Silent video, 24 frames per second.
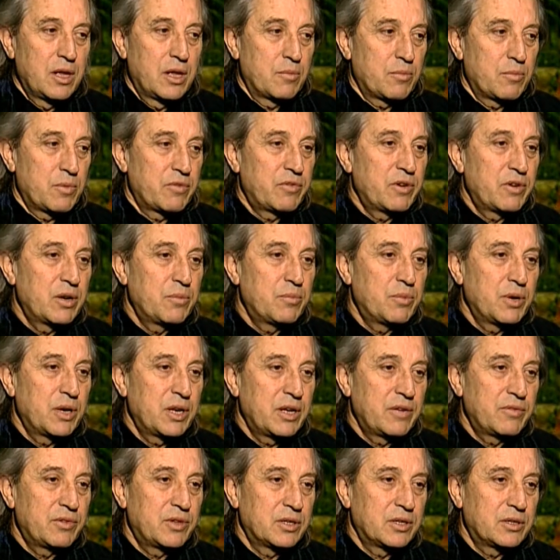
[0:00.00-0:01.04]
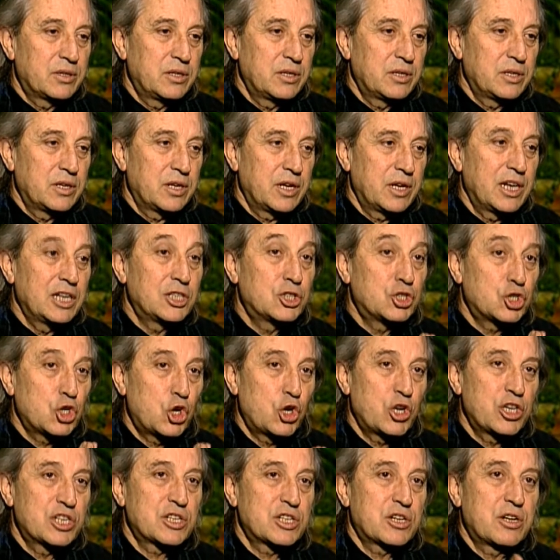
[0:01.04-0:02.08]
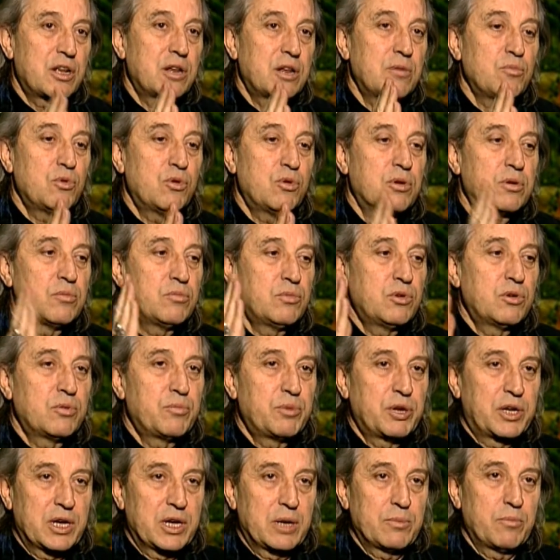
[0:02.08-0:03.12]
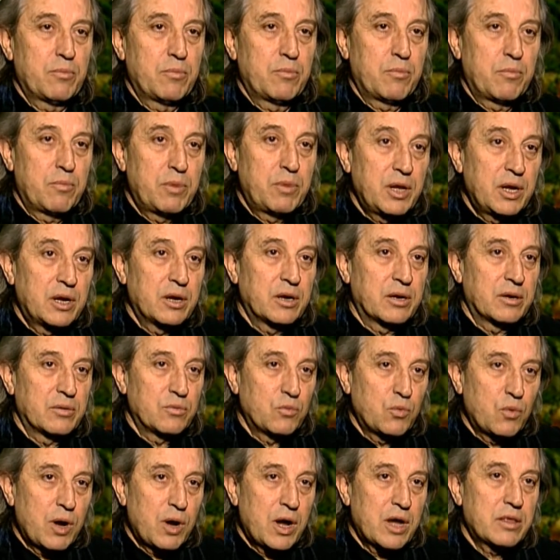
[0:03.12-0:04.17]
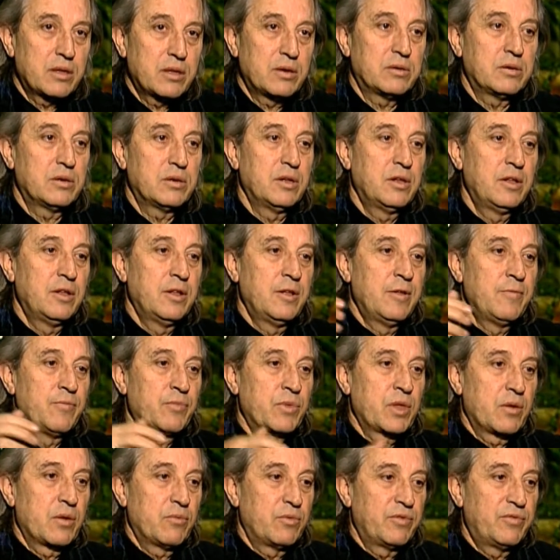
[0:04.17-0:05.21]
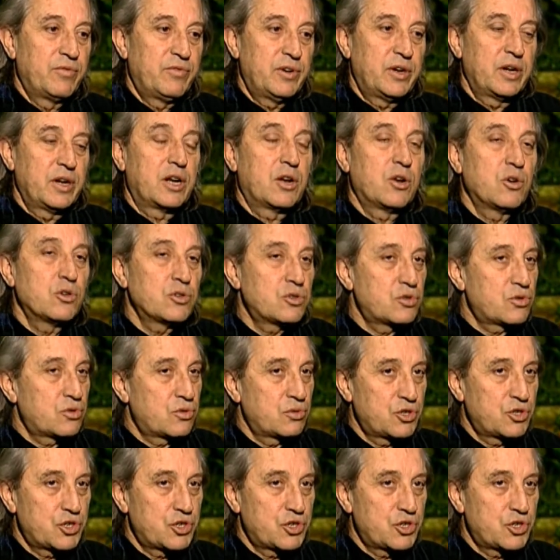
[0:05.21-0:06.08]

But I really believe that the electronic screen more and more become bigger and wider. We're very close to